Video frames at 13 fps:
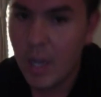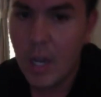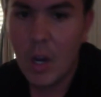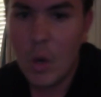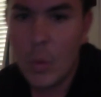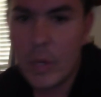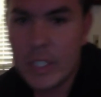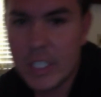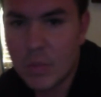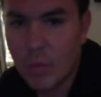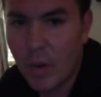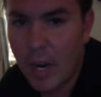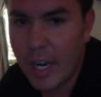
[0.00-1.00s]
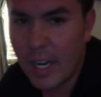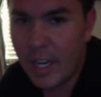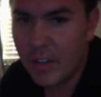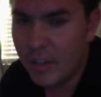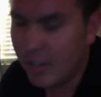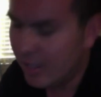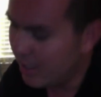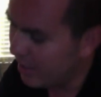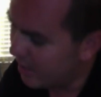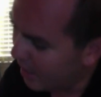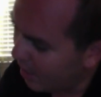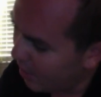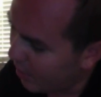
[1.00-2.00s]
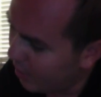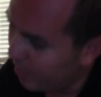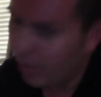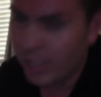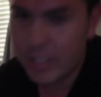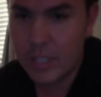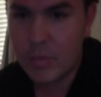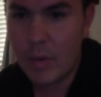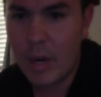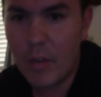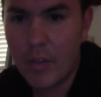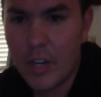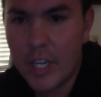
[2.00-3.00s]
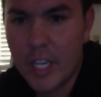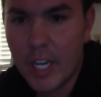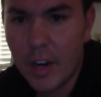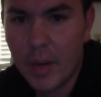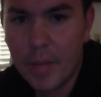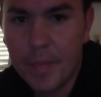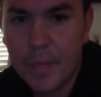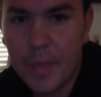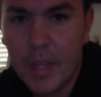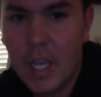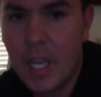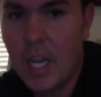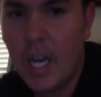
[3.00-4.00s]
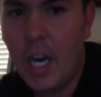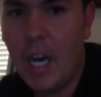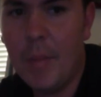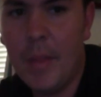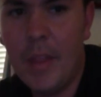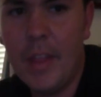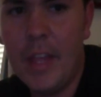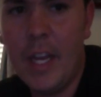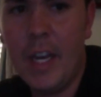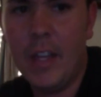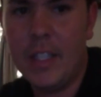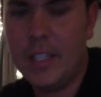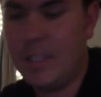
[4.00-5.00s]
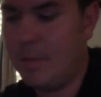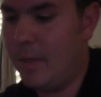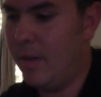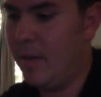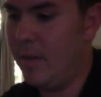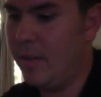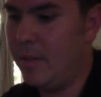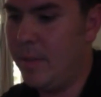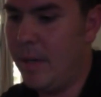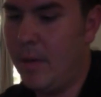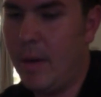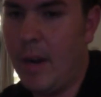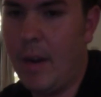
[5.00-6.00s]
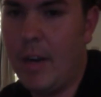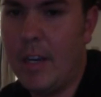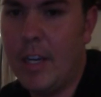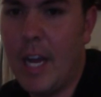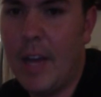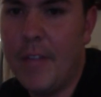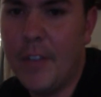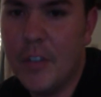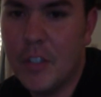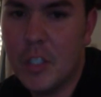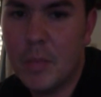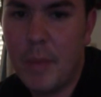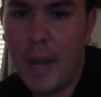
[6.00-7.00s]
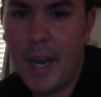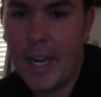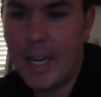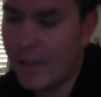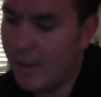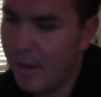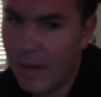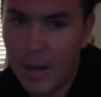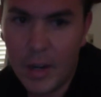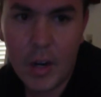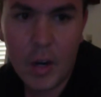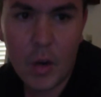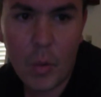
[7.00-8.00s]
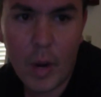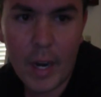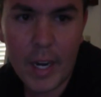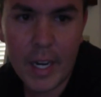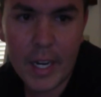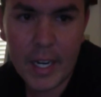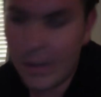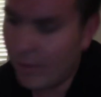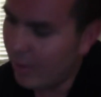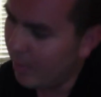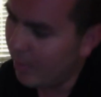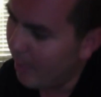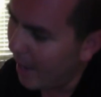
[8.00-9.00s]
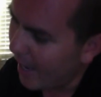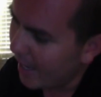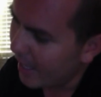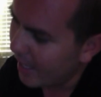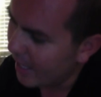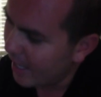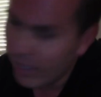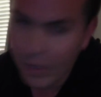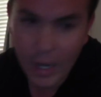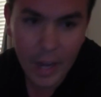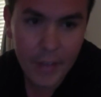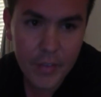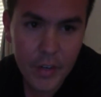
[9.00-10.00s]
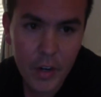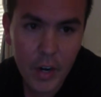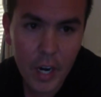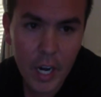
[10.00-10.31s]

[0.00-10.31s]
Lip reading: which is right underneath the coracoid process, right over here. And then let's spin it around, and you have your spine right here in the back, and you have your